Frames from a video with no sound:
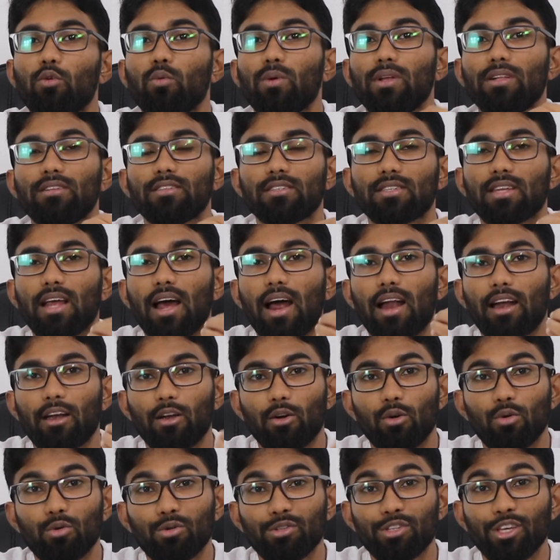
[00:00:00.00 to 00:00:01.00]
will start
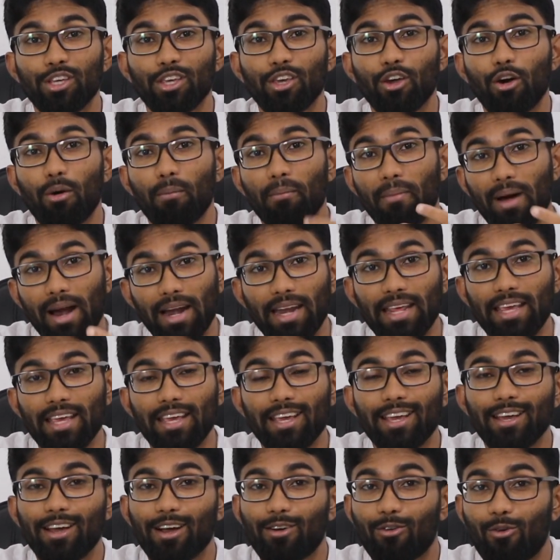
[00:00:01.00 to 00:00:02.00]
losing your
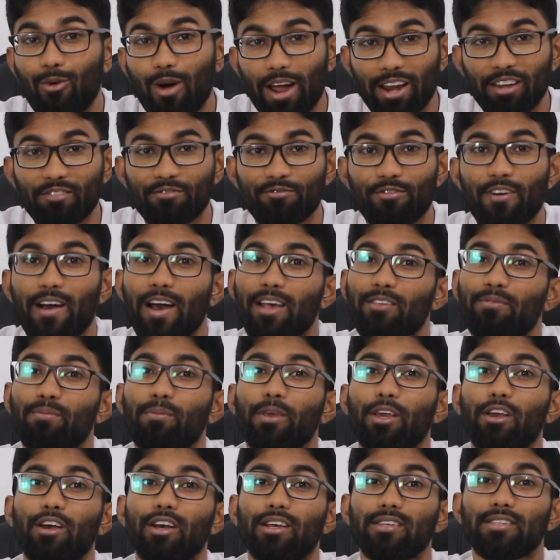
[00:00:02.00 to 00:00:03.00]
money quite fast,
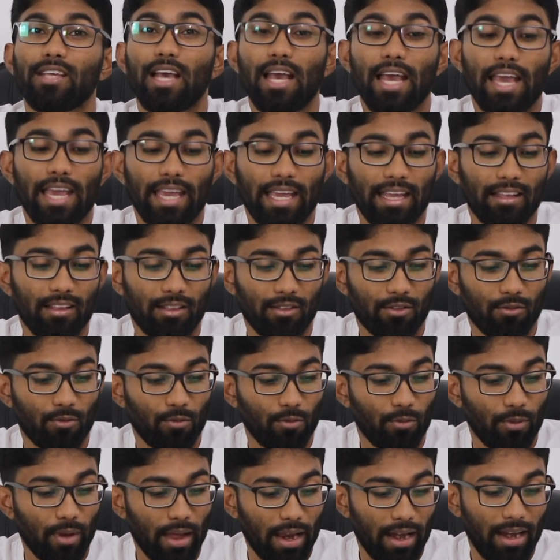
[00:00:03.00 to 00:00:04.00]
because it's
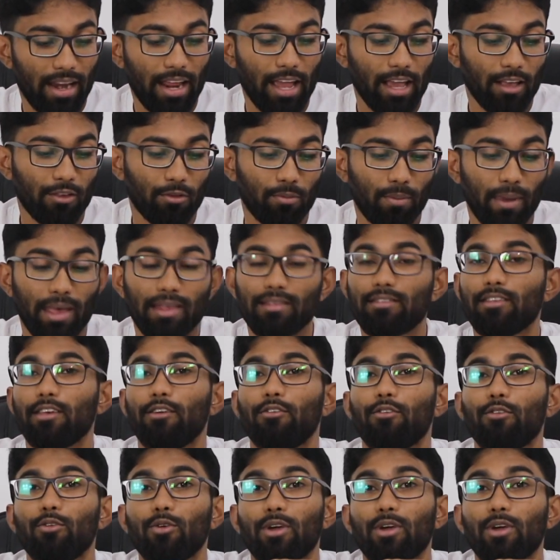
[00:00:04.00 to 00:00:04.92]
very expensive to